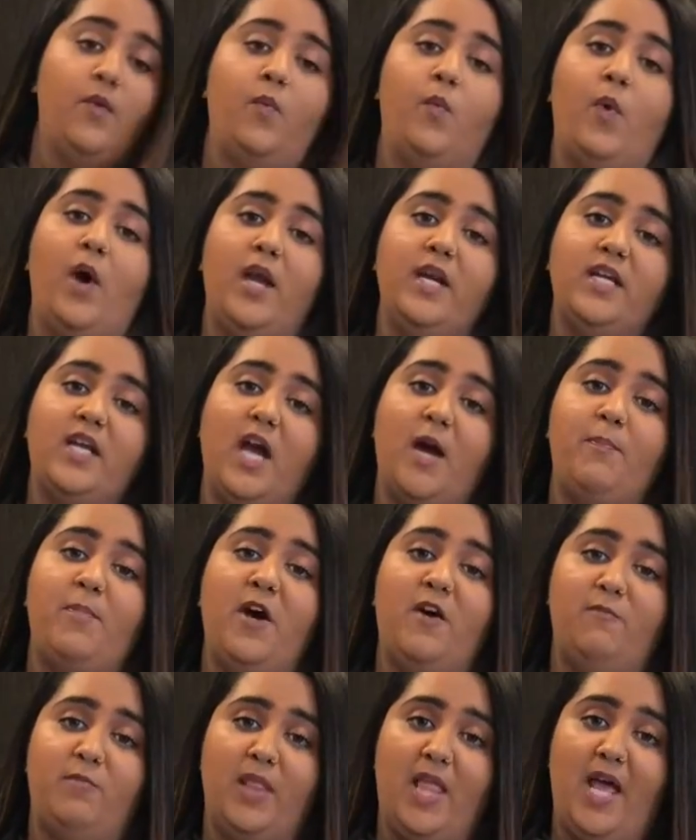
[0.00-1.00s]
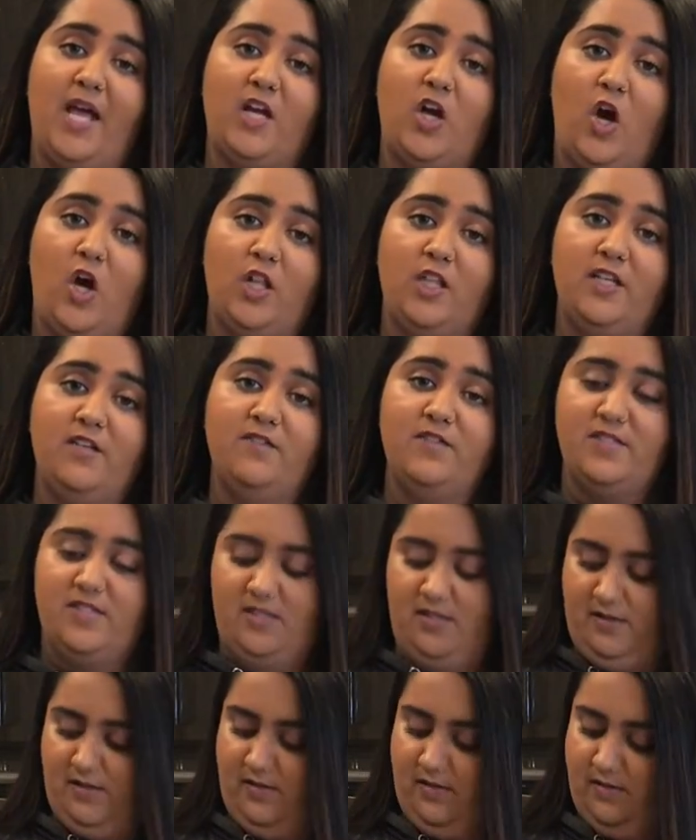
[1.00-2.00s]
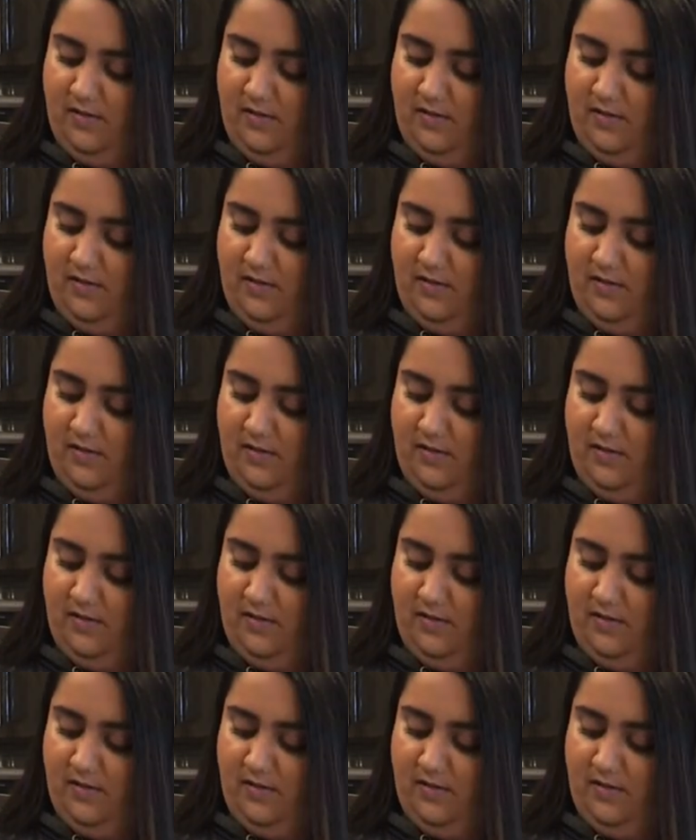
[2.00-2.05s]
1 cup of black olives,